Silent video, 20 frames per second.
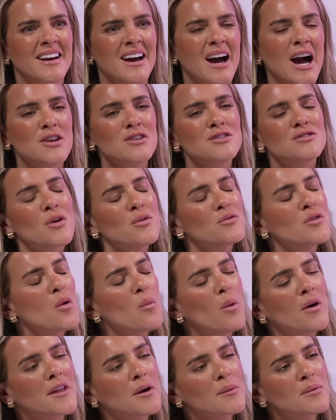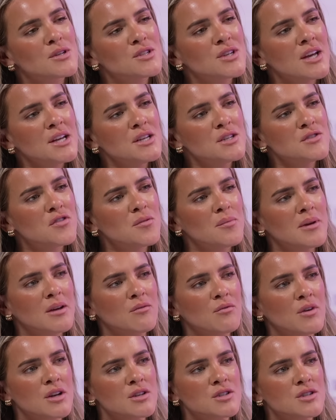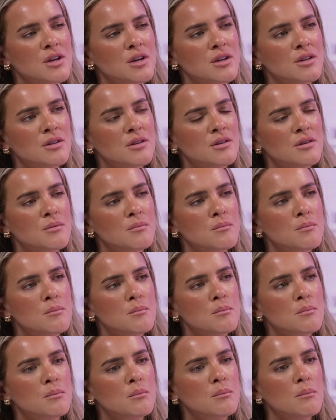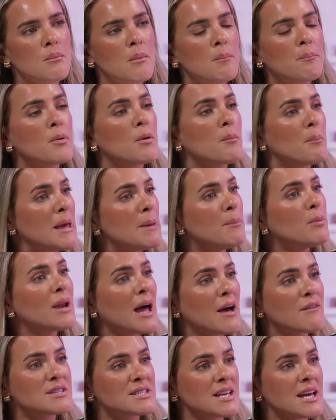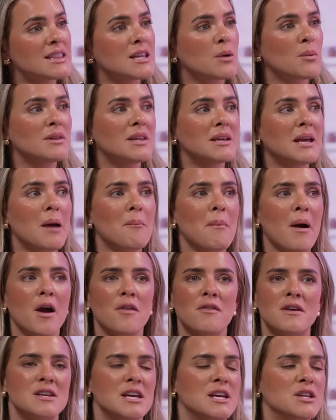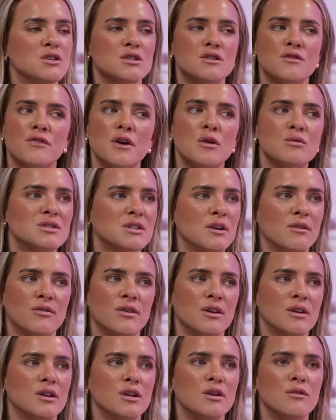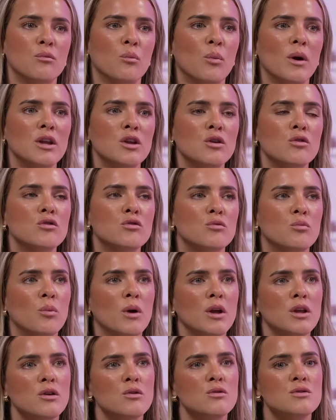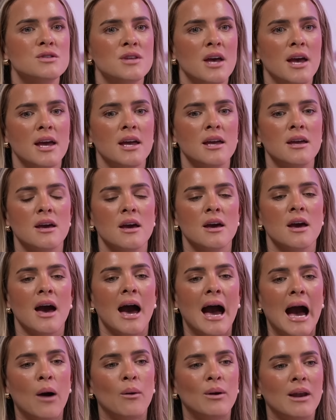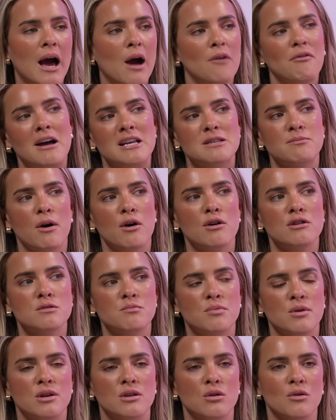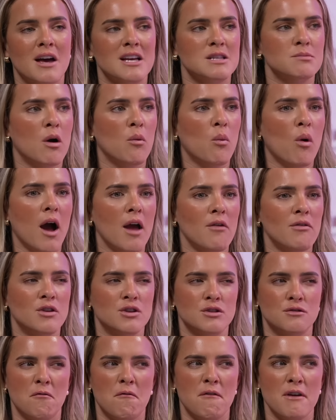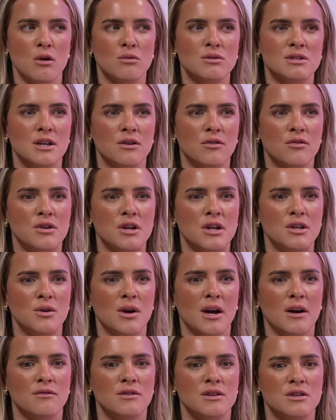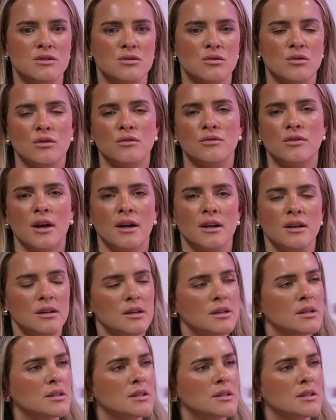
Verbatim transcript: I just don't know what that would change for me and Richard. But people have said that when they get married, that it just feels different. You, when you when you say out loud, "That's my husband" or "That's my wife," it just feels different, and you have this sort of like